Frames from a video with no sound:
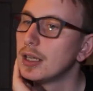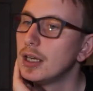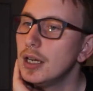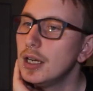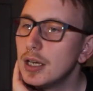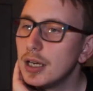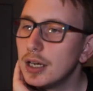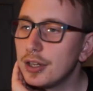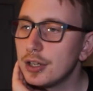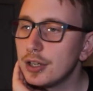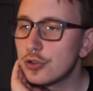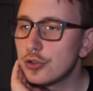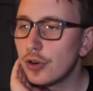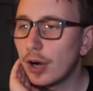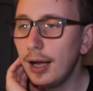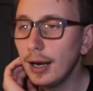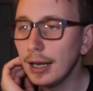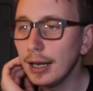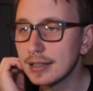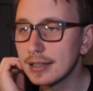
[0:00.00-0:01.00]
The
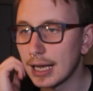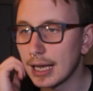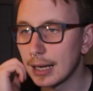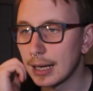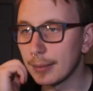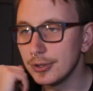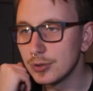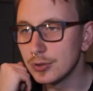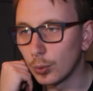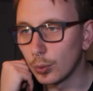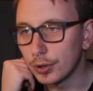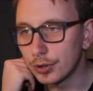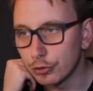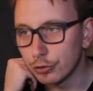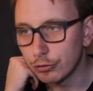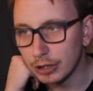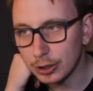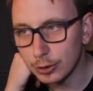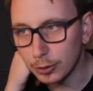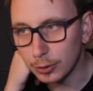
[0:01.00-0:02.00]
trial examines one
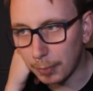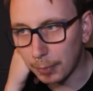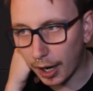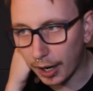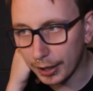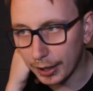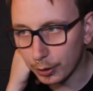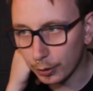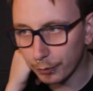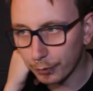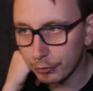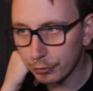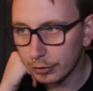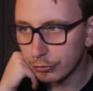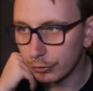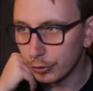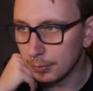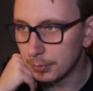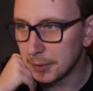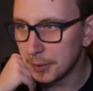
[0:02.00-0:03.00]
critical part of the
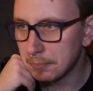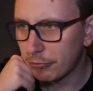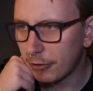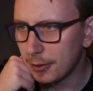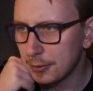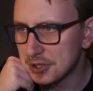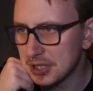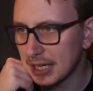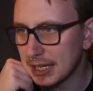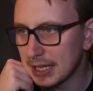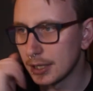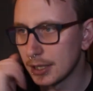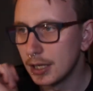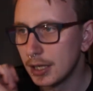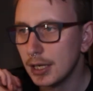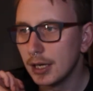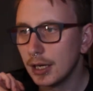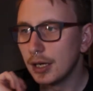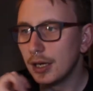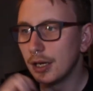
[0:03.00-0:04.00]
recruitment process,
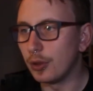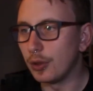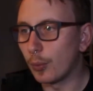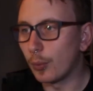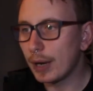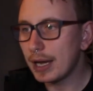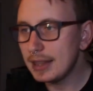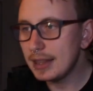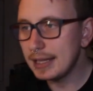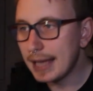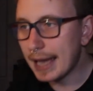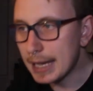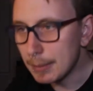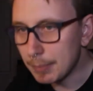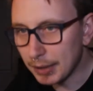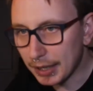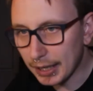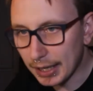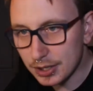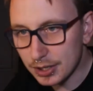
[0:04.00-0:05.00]
the way the
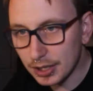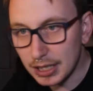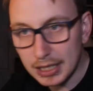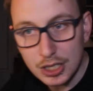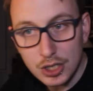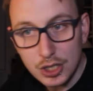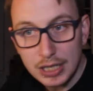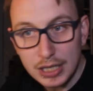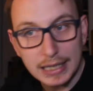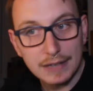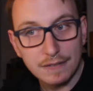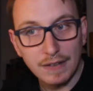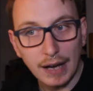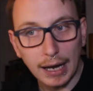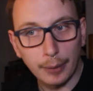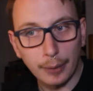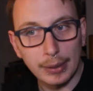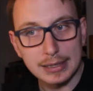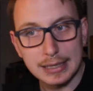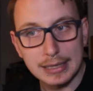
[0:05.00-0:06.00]
APS initially
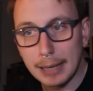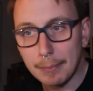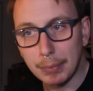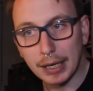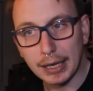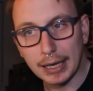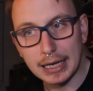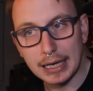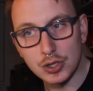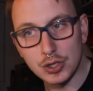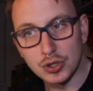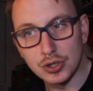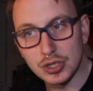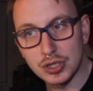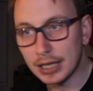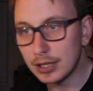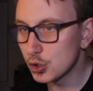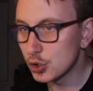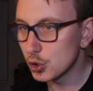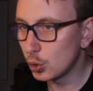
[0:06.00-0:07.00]
evaluates applications and
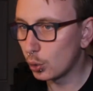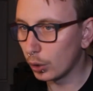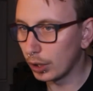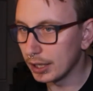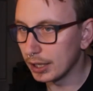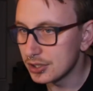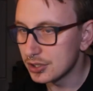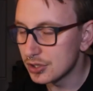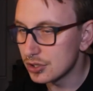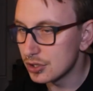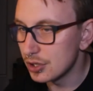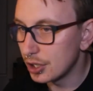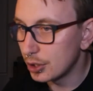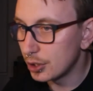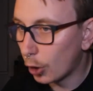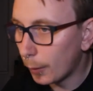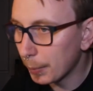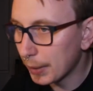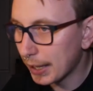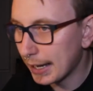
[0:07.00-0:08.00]
shortlists the
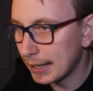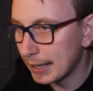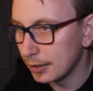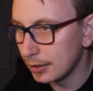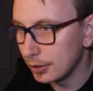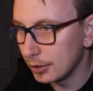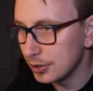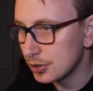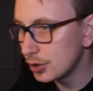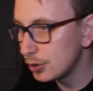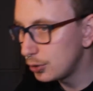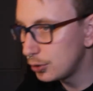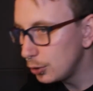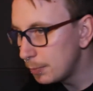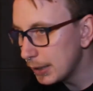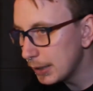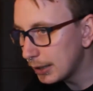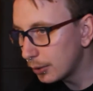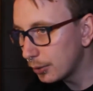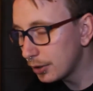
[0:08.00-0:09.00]
top candidates to
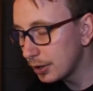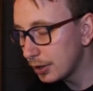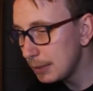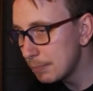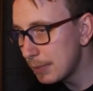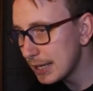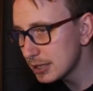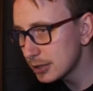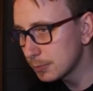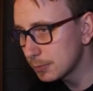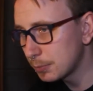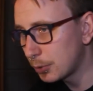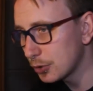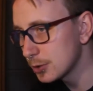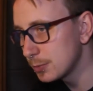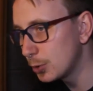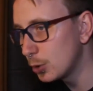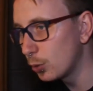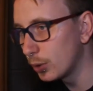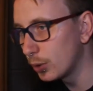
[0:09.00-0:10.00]
build the best
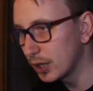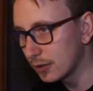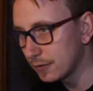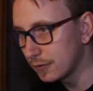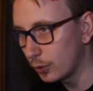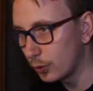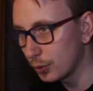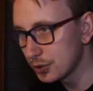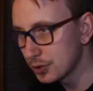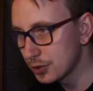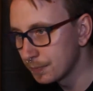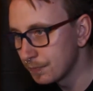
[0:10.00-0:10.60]
possible workforce.